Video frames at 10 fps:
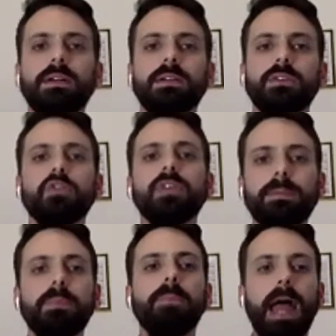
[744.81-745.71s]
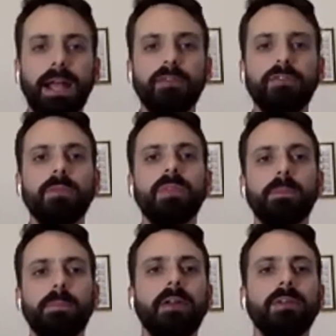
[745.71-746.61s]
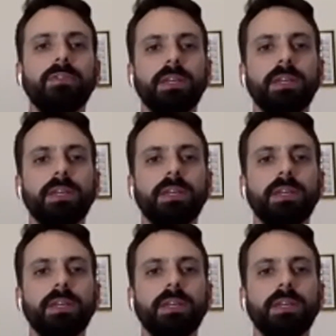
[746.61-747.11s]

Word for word: creep back from the battlefield